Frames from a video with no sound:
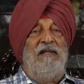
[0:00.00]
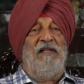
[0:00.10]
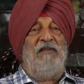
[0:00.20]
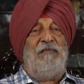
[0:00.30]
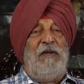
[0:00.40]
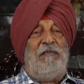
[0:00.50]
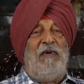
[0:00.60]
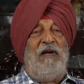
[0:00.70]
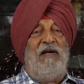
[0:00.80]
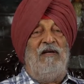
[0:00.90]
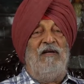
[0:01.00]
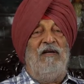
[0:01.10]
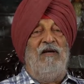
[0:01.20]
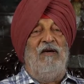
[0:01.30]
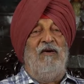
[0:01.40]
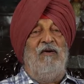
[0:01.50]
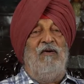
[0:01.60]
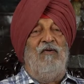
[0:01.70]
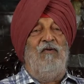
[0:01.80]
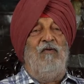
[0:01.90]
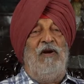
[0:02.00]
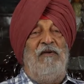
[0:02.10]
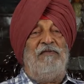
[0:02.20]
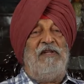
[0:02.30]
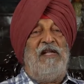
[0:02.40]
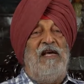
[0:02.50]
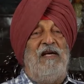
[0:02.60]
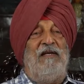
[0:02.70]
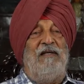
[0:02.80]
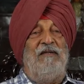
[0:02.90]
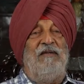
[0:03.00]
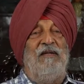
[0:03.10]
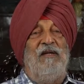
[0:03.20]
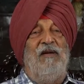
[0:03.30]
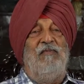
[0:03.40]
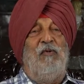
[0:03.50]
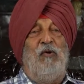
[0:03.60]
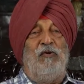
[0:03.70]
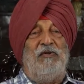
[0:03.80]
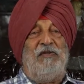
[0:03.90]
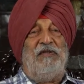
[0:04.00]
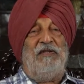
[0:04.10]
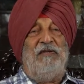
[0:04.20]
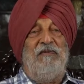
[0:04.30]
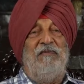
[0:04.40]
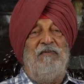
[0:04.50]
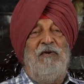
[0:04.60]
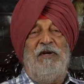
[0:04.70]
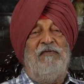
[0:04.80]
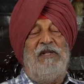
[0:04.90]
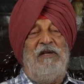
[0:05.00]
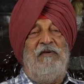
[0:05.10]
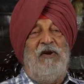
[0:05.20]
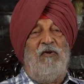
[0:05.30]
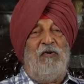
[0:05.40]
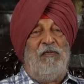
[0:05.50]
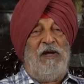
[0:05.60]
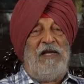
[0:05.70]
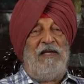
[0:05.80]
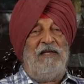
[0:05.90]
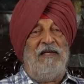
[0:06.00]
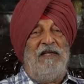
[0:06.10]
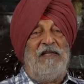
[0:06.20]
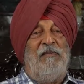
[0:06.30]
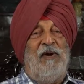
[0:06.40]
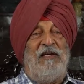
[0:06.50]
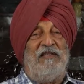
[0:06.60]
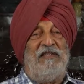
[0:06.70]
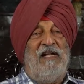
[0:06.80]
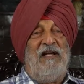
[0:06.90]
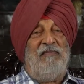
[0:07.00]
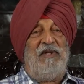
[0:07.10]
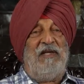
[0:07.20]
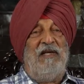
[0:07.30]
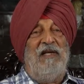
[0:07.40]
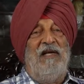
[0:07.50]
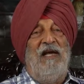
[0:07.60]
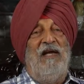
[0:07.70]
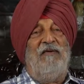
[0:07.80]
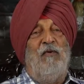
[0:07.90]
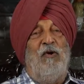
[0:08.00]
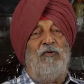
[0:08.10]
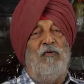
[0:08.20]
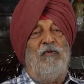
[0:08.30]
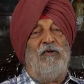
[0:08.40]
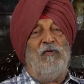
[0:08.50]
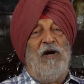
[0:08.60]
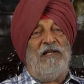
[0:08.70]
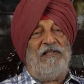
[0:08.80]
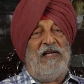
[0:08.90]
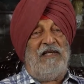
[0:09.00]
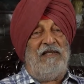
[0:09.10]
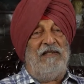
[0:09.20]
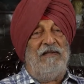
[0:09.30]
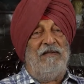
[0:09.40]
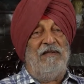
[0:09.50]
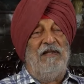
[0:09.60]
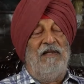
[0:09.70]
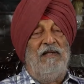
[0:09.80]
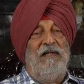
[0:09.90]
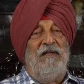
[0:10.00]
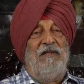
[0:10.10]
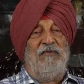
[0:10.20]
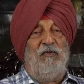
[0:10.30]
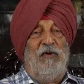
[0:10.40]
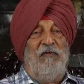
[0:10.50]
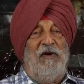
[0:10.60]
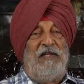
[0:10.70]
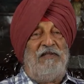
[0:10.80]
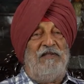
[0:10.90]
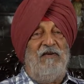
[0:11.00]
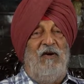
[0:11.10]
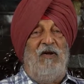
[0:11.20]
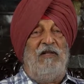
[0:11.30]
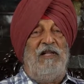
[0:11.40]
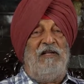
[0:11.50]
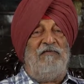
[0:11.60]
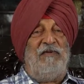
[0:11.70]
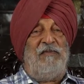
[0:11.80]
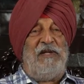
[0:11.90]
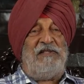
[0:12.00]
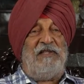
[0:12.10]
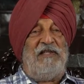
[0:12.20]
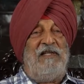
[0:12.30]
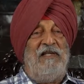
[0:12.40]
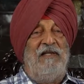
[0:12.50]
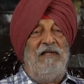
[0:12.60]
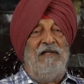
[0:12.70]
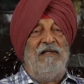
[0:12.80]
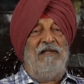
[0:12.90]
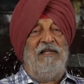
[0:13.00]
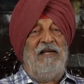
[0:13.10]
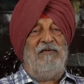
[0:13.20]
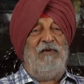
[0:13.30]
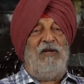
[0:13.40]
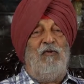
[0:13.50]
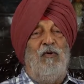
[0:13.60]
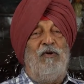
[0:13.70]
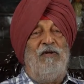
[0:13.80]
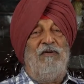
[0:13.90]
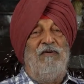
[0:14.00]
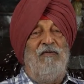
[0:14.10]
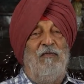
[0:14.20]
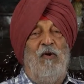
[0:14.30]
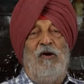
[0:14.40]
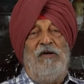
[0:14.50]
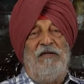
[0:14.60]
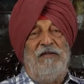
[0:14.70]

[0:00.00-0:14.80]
these people who left their posts, whatever they were occupying in the Pakistan army, and walked over to our side to give us all the information that we could want.